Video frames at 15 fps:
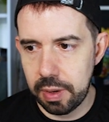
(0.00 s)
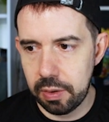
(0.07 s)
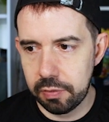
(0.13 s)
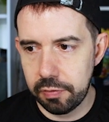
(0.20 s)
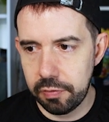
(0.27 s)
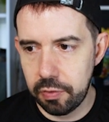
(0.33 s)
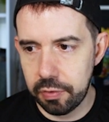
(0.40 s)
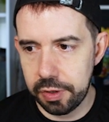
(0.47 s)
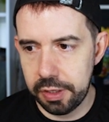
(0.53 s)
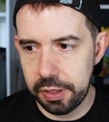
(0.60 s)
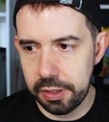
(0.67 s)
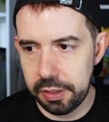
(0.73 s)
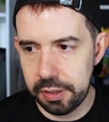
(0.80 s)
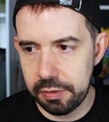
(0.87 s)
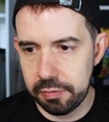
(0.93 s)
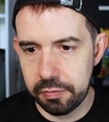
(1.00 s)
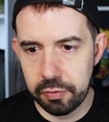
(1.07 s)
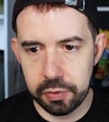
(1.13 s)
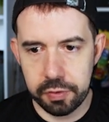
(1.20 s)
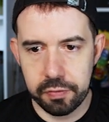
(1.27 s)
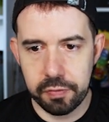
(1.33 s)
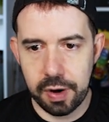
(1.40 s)
about
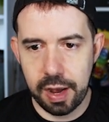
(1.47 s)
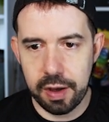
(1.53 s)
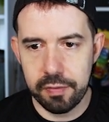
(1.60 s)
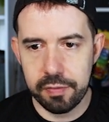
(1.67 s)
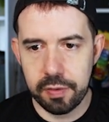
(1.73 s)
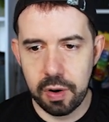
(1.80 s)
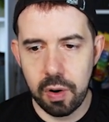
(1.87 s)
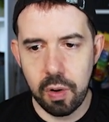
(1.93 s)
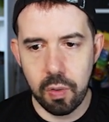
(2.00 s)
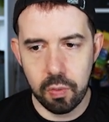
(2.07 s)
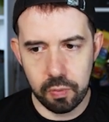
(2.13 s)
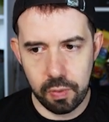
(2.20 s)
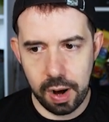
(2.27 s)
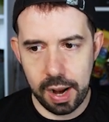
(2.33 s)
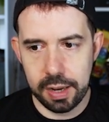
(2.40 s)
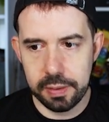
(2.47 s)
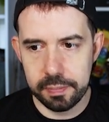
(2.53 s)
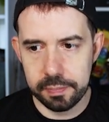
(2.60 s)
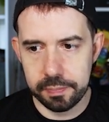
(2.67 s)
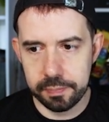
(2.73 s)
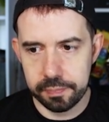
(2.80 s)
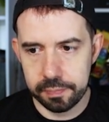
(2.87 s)
40-45. All
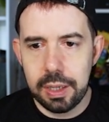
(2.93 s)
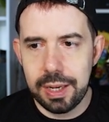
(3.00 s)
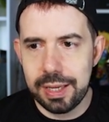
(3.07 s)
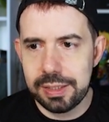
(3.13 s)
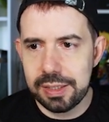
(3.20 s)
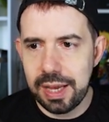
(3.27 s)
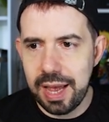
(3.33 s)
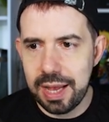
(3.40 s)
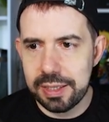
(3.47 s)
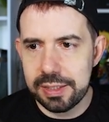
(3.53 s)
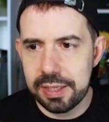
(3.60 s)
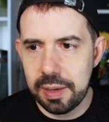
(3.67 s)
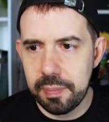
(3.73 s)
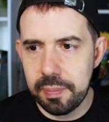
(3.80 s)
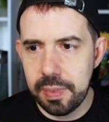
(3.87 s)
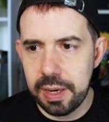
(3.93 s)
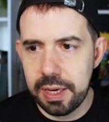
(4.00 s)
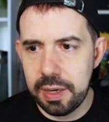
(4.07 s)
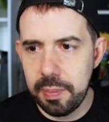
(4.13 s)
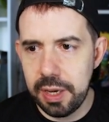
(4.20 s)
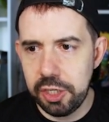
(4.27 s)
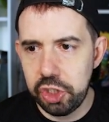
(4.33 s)
right, let's add some
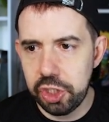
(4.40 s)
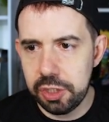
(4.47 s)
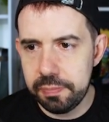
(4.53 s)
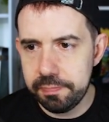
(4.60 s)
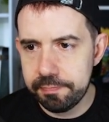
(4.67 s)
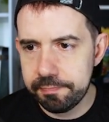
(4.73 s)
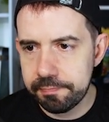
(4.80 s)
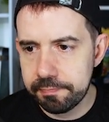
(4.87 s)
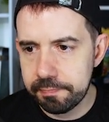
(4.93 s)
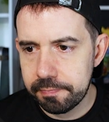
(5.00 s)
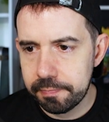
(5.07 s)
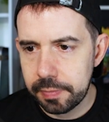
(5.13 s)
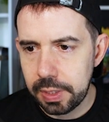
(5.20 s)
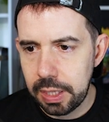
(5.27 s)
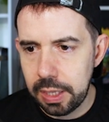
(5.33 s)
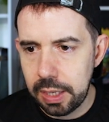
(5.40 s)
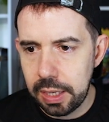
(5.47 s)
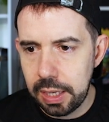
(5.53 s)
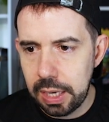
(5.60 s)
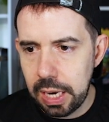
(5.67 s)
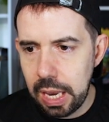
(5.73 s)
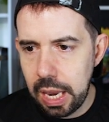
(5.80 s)
animation
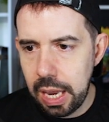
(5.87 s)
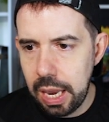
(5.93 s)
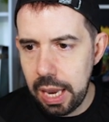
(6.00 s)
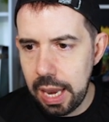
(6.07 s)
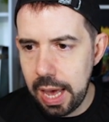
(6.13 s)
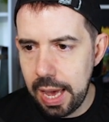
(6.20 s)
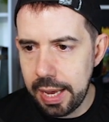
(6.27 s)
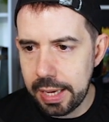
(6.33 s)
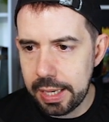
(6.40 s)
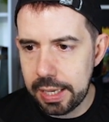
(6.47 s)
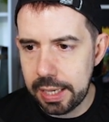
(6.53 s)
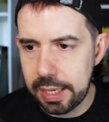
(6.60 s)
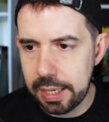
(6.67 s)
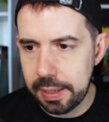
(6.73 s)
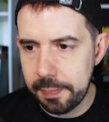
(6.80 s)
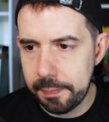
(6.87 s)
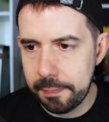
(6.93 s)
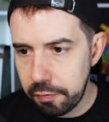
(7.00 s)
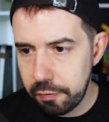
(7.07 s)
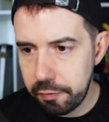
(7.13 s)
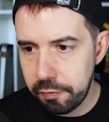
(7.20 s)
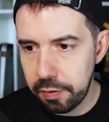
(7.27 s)
like
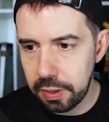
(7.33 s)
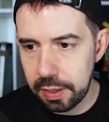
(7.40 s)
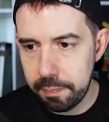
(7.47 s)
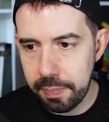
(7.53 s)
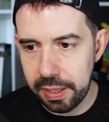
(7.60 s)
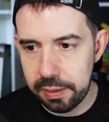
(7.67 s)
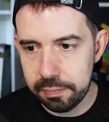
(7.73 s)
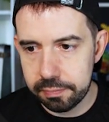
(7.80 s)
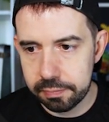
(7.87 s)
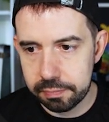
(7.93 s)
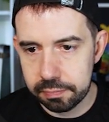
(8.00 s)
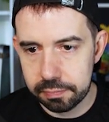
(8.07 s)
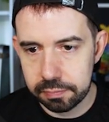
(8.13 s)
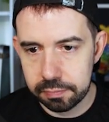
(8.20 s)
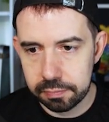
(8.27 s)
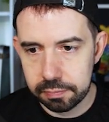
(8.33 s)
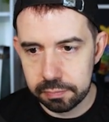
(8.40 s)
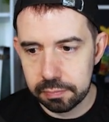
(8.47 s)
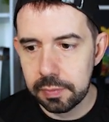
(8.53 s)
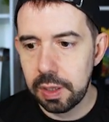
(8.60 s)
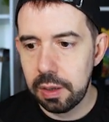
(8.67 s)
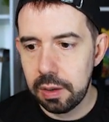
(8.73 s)
flipping.
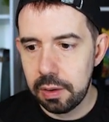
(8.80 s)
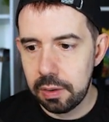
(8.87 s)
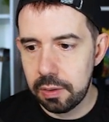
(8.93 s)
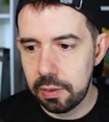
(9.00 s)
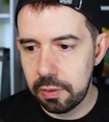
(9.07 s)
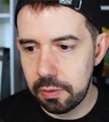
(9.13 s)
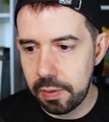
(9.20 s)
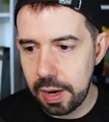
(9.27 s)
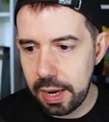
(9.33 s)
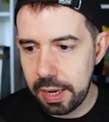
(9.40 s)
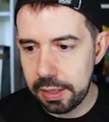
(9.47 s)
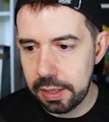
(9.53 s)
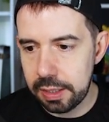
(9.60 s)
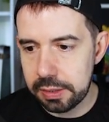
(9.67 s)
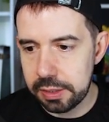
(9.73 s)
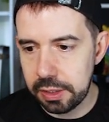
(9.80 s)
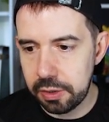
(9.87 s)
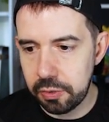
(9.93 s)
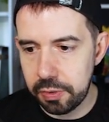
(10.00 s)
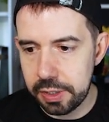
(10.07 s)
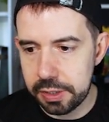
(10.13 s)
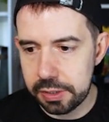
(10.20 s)
All right, let's
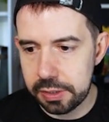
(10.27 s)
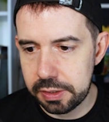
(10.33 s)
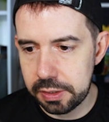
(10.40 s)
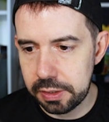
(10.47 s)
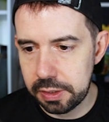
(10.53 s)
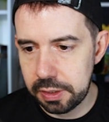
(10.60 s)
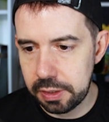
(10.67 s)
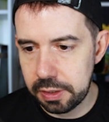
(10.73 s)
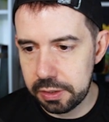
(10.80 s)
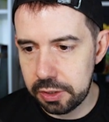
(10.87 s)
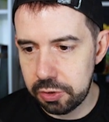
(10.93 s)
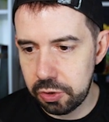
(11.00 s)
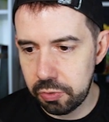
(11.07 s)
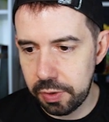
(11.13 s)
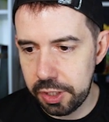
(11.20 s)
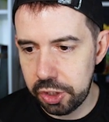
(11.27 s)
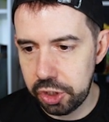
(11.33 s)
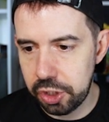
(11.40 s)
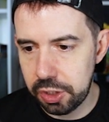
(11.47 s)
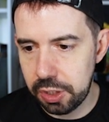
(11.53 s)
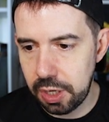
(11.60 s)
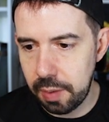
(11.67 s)
increase the
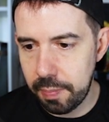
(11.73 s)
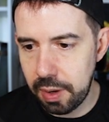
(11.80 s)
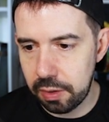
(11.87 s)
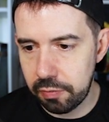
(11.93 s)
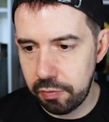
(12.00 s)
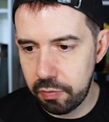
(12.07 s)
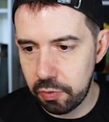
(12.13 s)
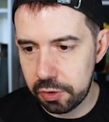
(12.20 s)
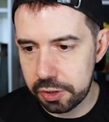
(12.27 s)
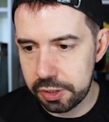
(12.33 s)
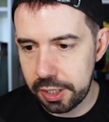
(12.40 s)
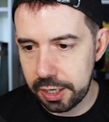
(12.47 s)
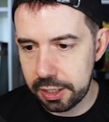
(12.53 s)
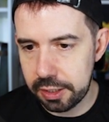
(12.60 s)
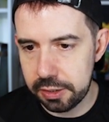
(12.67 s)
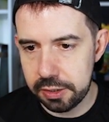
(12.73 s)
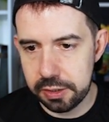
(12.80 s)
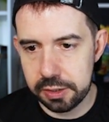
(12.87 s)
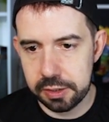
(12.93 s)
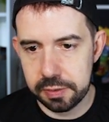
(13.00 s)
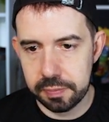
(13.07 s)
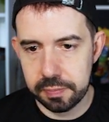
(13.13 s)
duration about 4
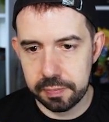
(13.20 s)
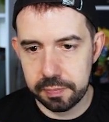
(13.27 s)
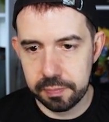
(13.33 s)
seconds.